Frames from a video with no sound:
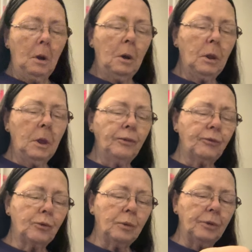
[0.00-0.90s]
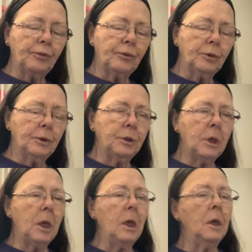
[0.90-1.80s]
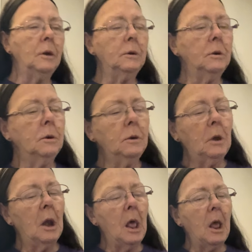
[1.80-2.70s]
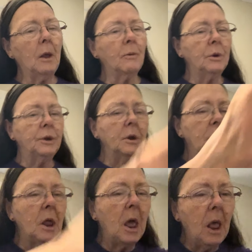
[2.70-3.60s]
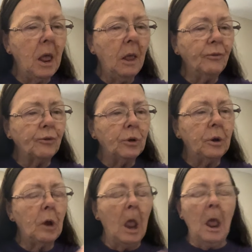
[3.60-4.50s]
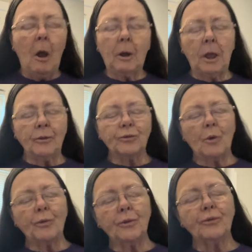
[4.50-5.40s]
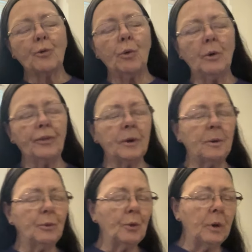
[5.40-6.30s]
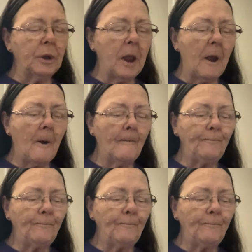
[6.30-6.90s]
Let's twist again like we did last year. Okay, so this quilt that I'm doing now